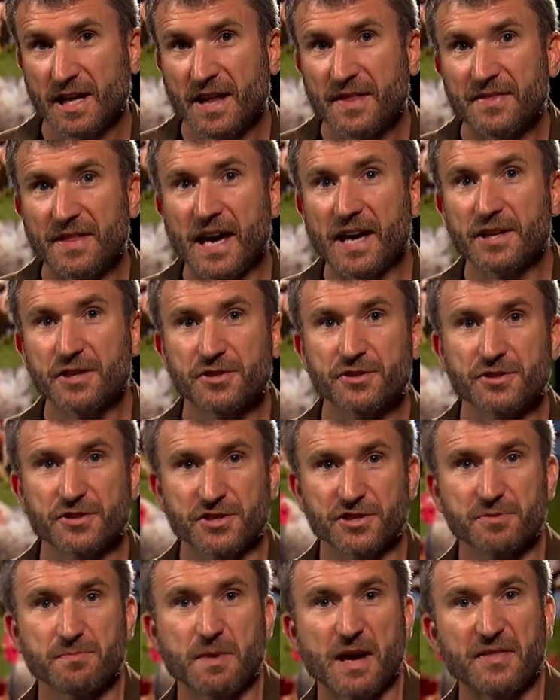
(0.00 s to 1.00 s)
That is
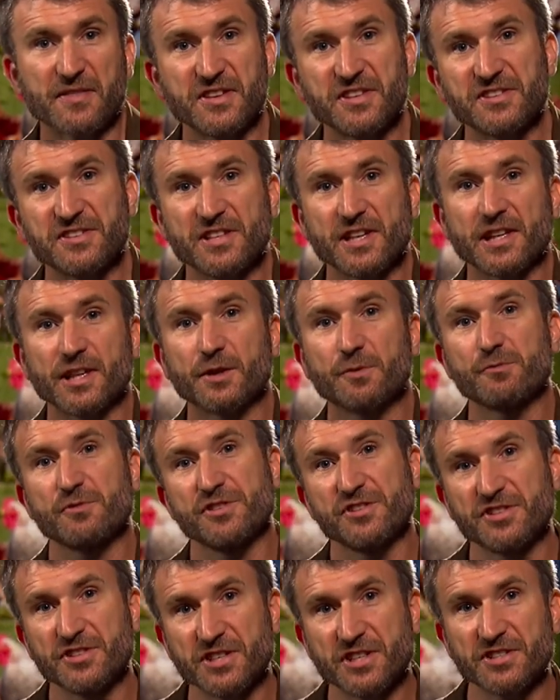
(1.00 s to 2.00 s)
just methicillin
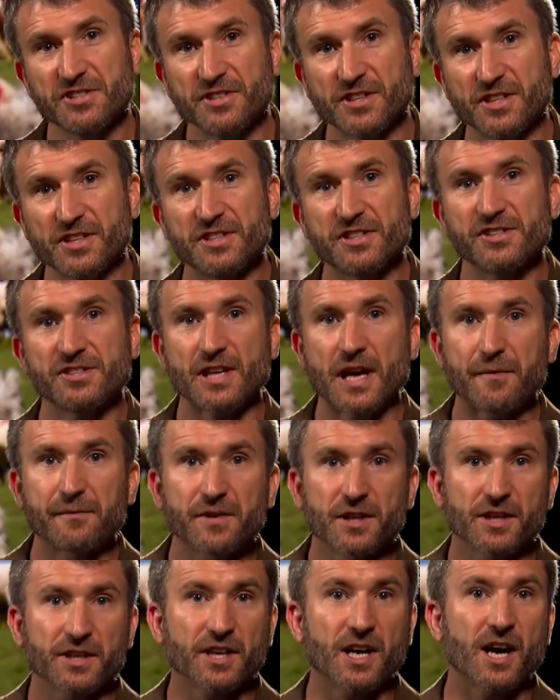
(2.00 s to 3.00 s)
resistant
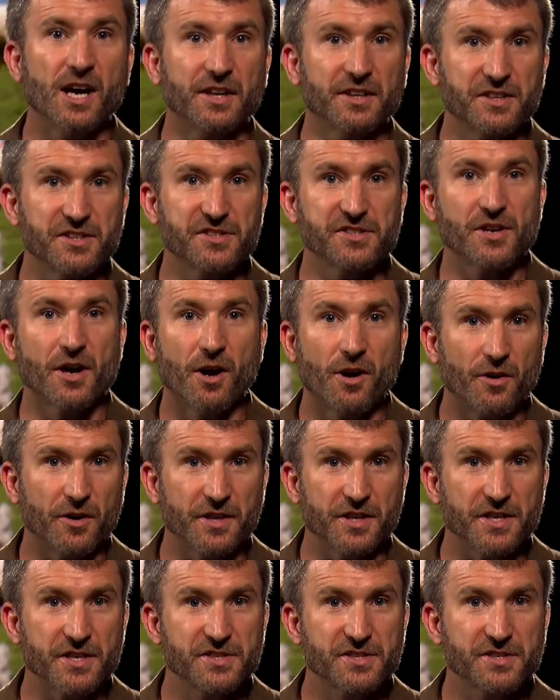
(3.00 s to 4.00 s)
Staphylococcus
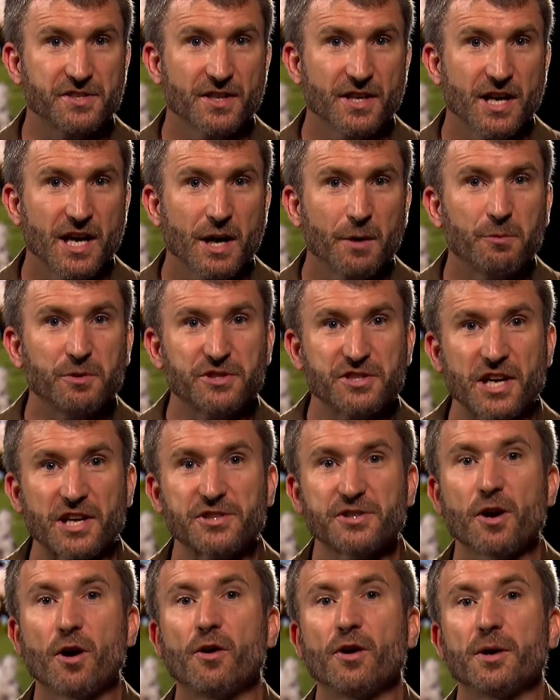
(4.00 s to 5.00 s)
aureus, which has
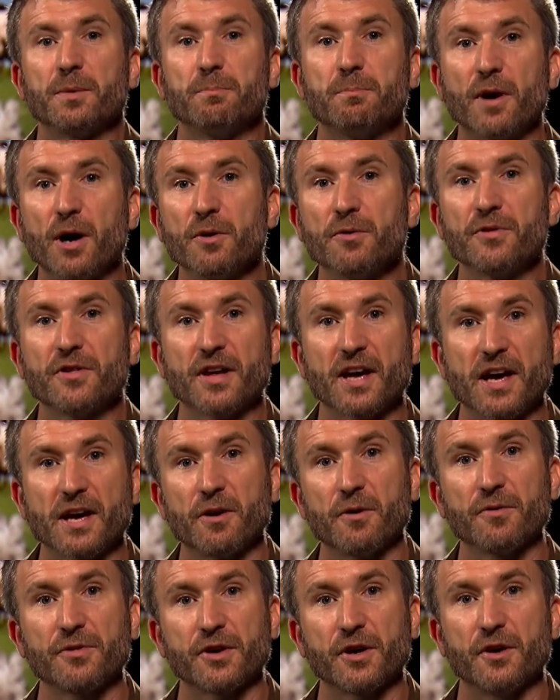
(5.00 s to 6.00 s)
harmed both
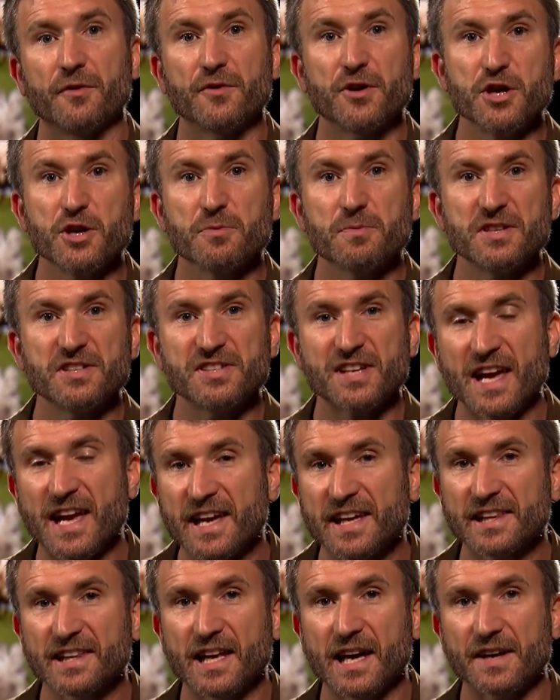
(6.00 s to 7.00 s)
health of humans
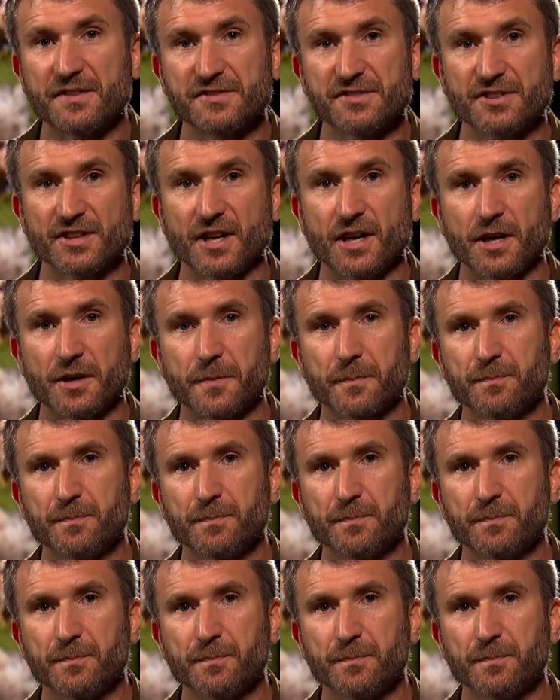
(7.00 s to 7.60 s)
and livestock.